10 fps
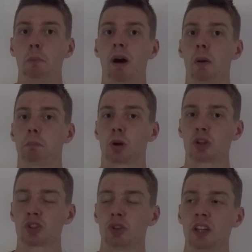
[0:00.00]
But
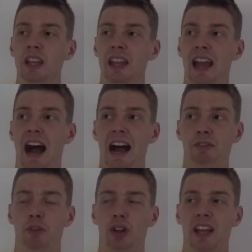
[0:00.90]
personally, I
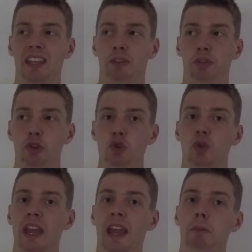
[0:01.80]
feel like if you
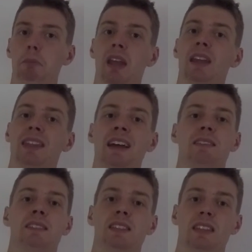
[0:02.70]
can't make
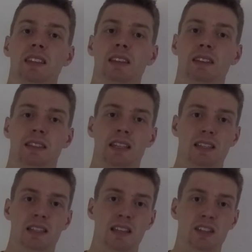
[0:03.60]
that
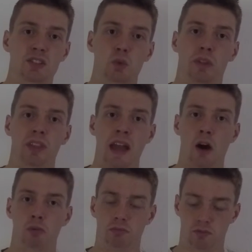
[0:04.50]
distance
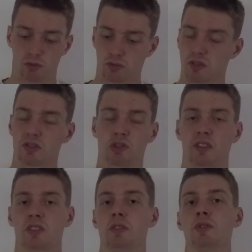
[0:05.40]
without
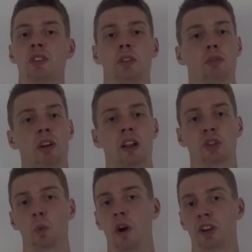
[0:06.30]
just using the
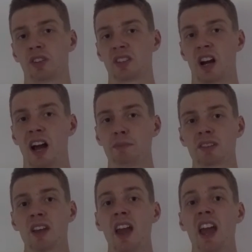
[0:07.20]
regular water
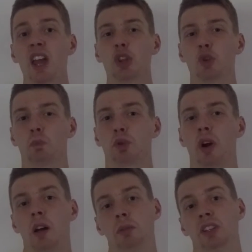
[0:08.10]
stops, you
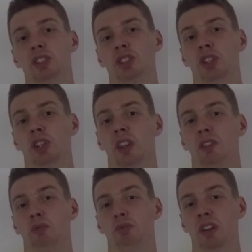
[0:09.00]
probably should
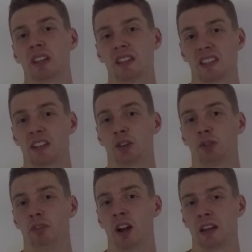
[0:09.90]

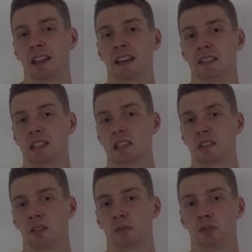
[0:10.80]
reconsider running that
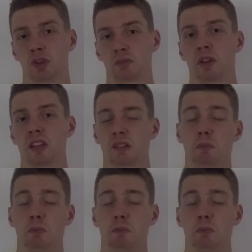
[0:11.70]
distance in the first place.